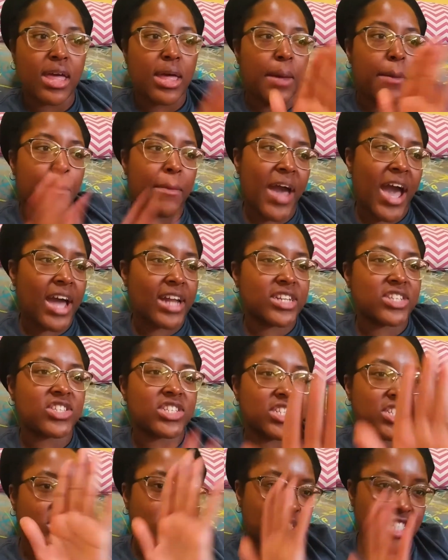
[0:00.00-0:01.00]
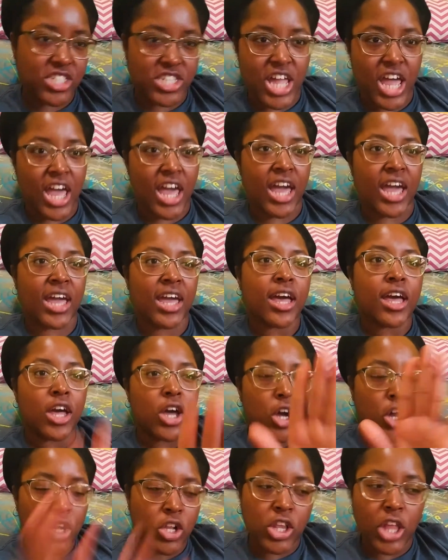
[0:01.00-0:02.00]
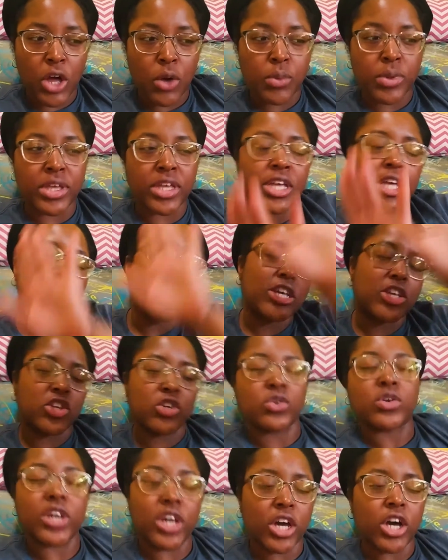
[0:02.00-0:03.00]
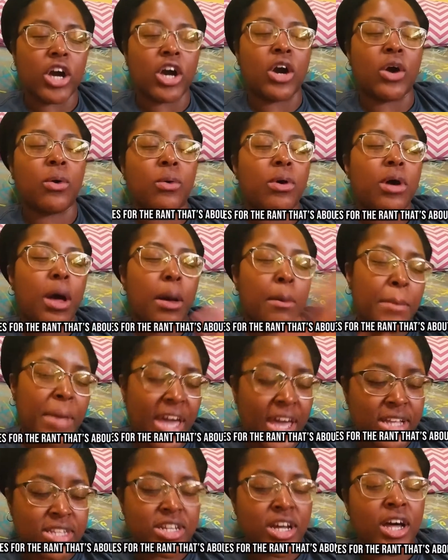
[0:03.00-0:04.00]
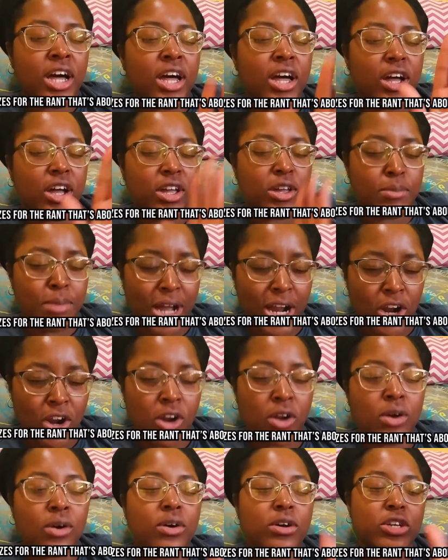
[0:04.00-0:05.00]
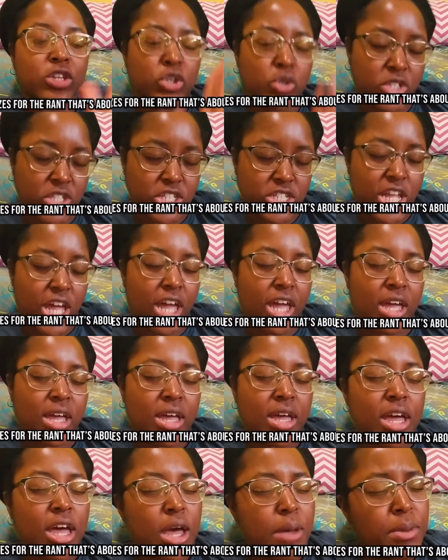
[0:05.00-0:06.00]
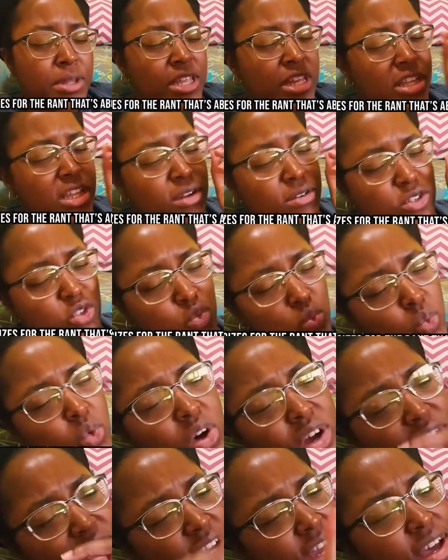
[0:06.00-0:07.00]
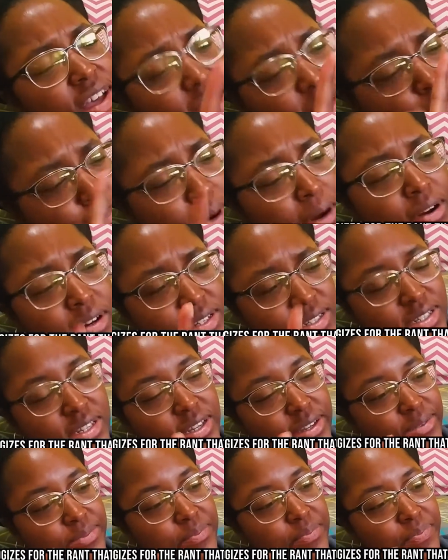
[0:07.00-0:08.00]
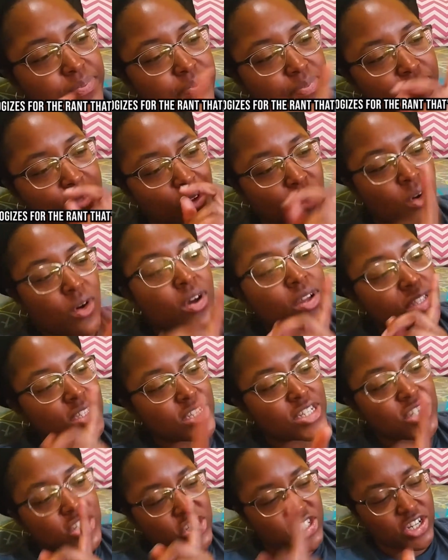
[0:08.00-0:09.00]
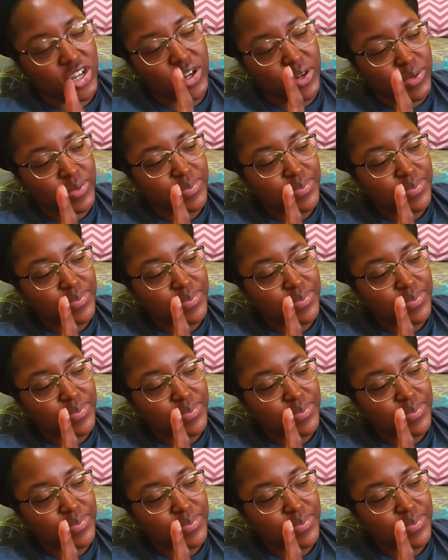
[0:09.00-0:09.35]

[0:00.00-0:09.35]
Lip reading: Madison, stay. Chloe, you can go. Amanda, you my girl, you can stay. But then there's one other person on this show,